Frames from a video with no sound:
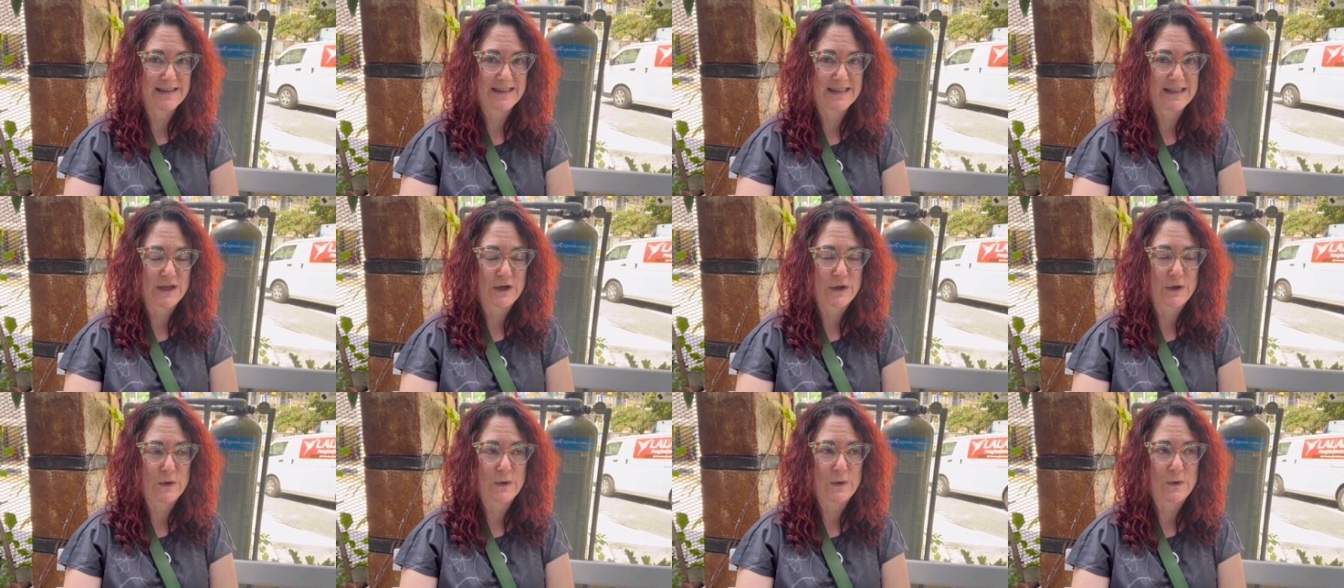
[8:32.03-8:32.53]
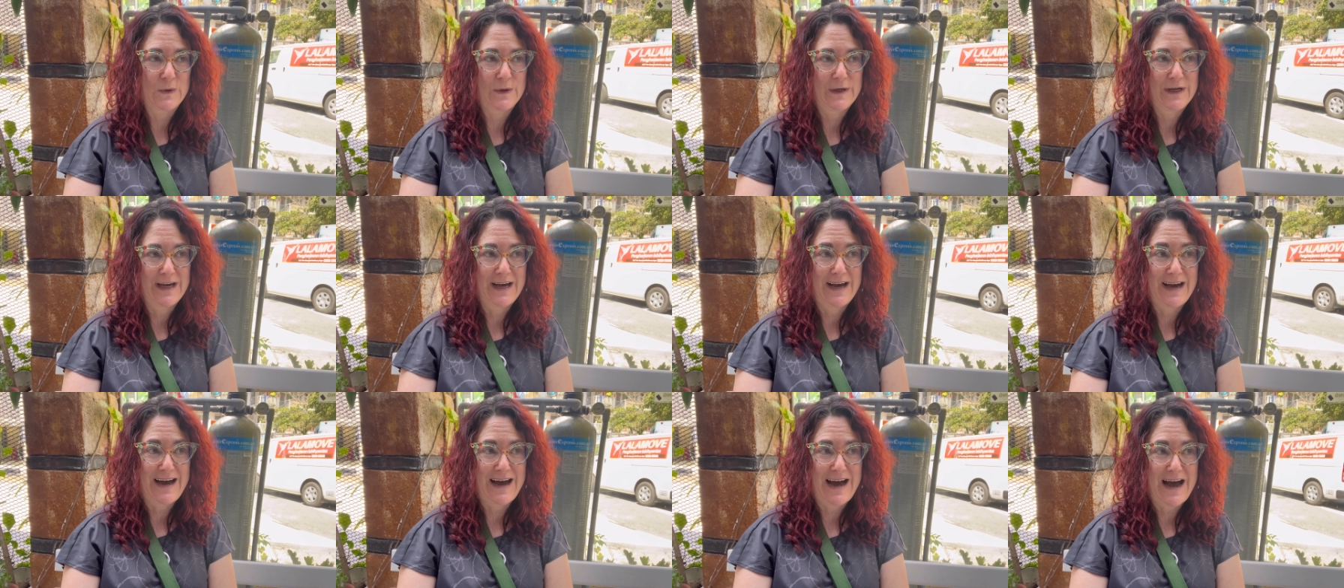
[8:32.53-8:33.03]
So
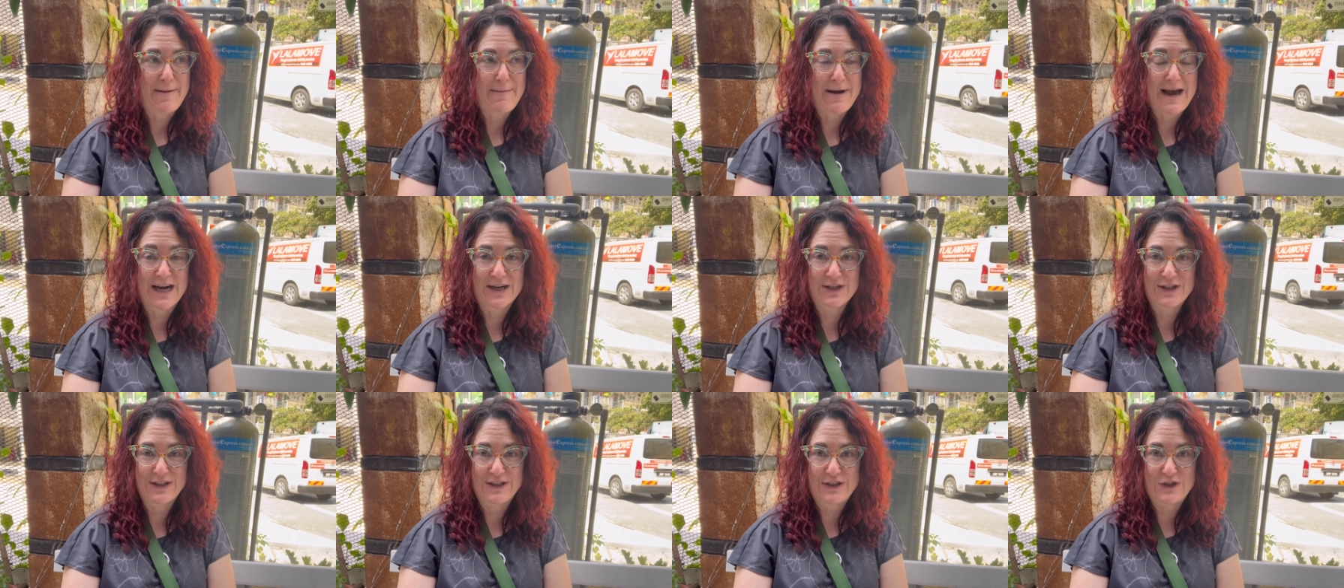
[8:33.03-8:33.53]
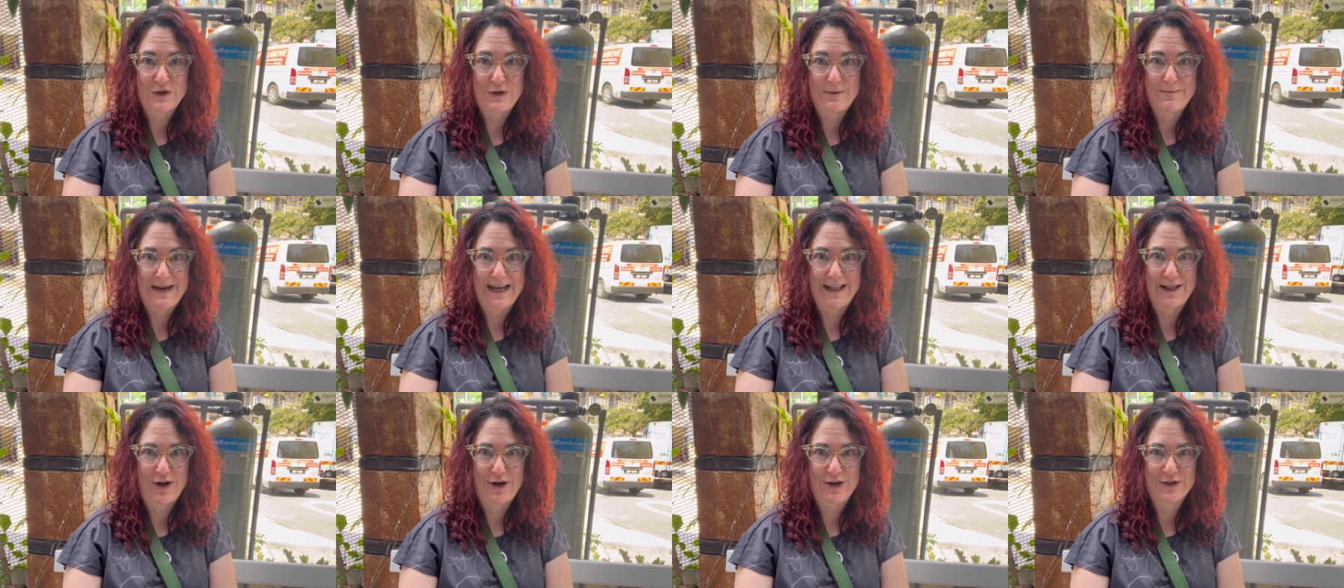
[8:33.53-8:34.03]
I'm actually doing
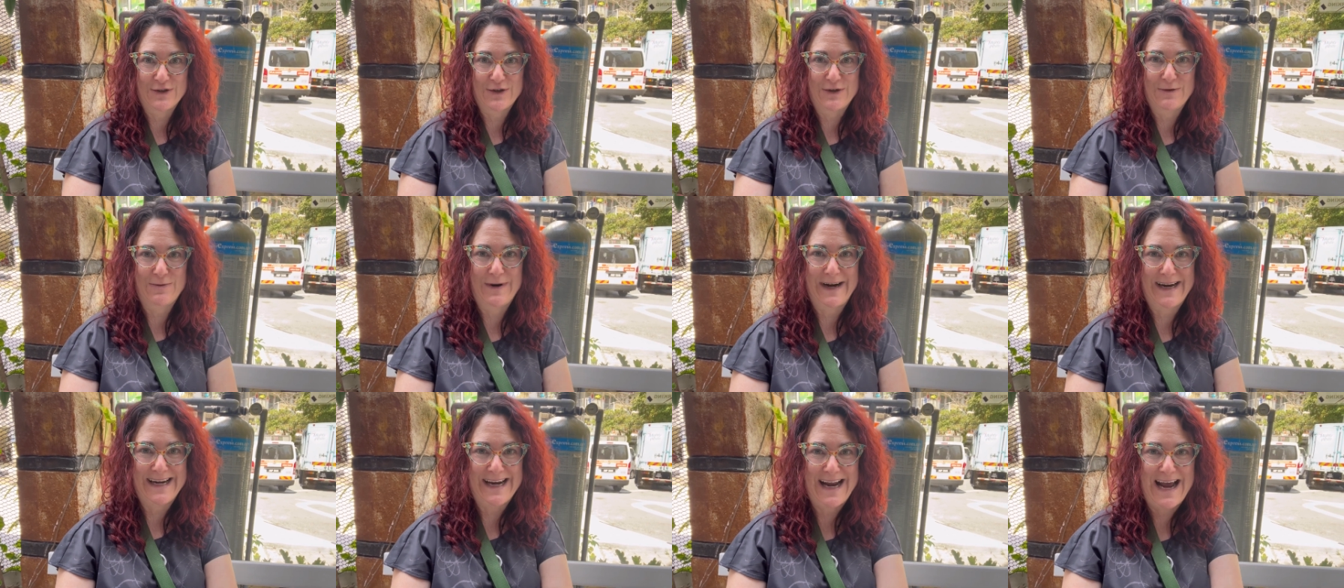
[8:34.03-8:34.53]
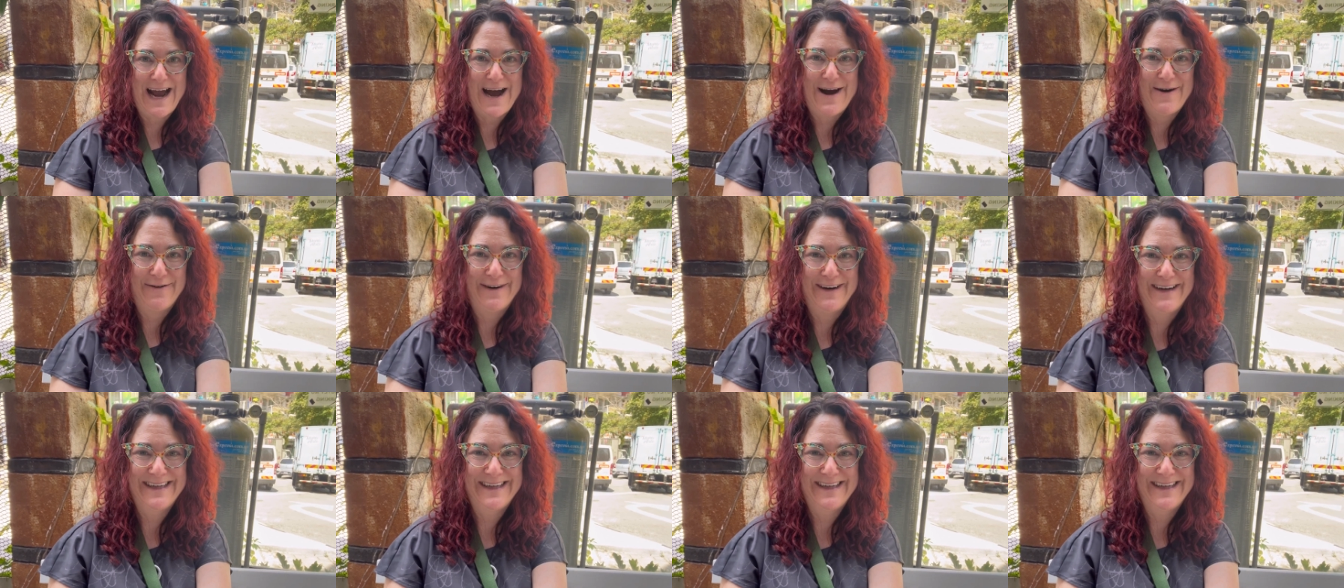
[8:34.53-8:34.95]
my laundry right now.